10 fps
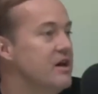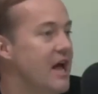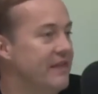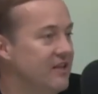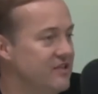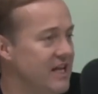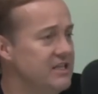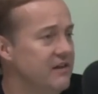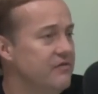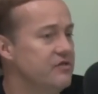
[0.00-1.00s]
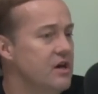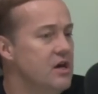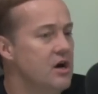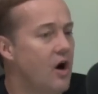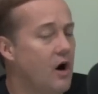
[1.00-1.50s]
and the incentives
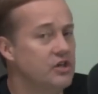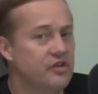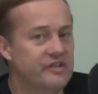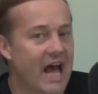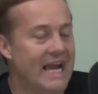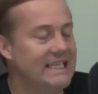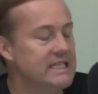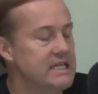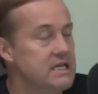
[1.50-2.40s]
are designed